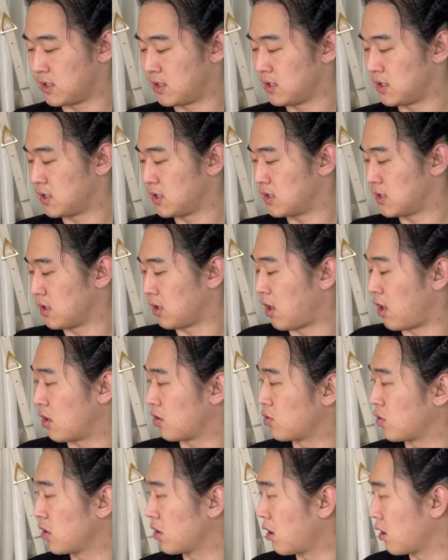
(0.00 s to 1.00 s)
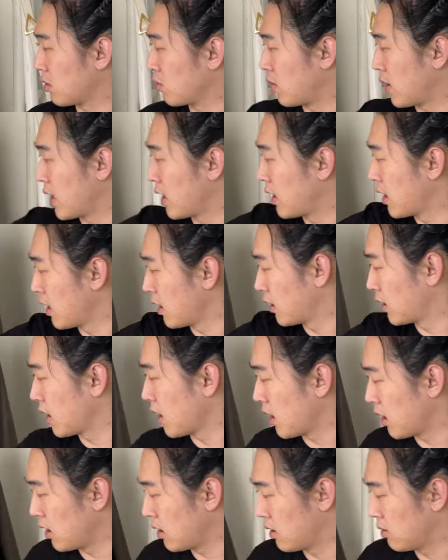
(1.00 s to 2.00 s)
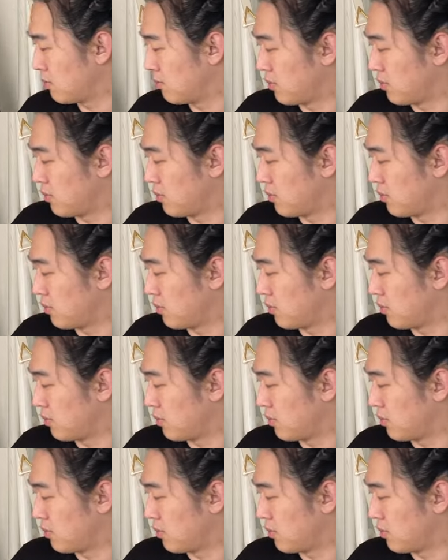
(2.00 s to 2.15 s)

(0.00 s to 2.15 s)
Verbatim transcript: This is an AquaGuard YKK,